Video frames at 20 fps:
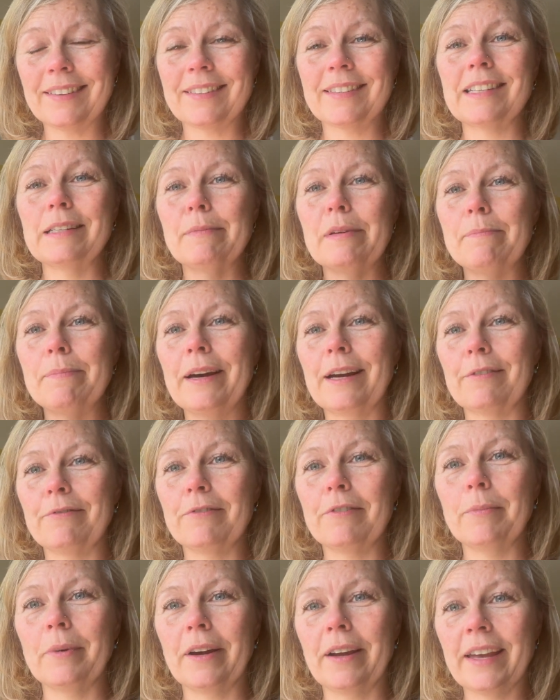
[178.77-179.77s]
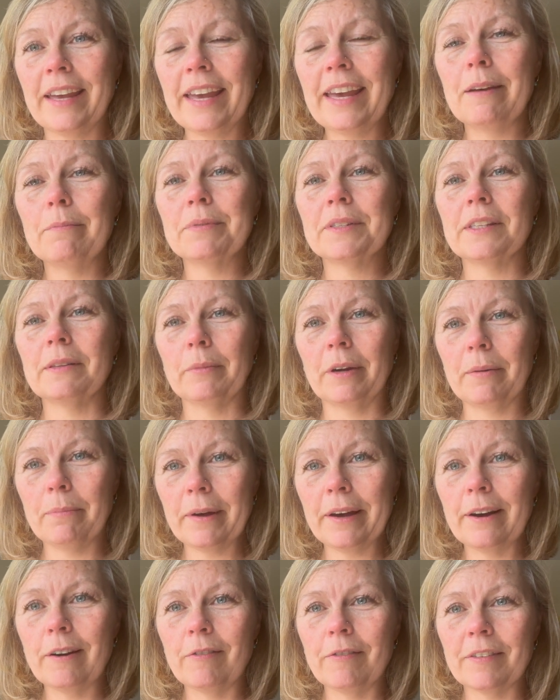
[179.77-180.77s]
It's going to be bad for my hips and my
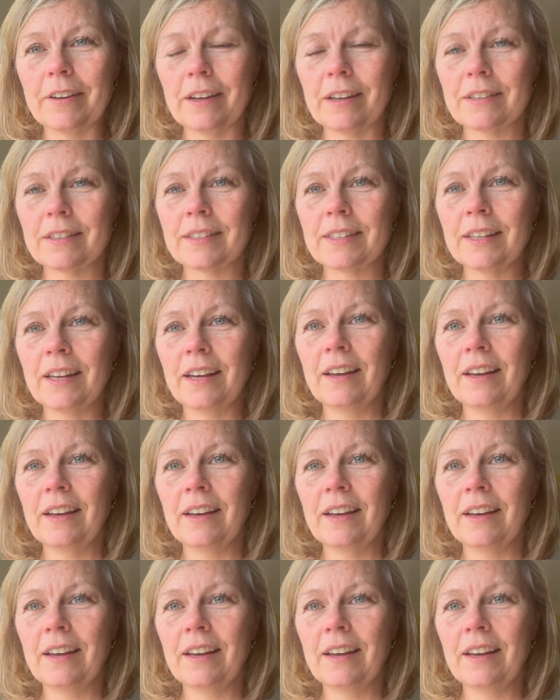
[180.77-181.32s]
pelvis,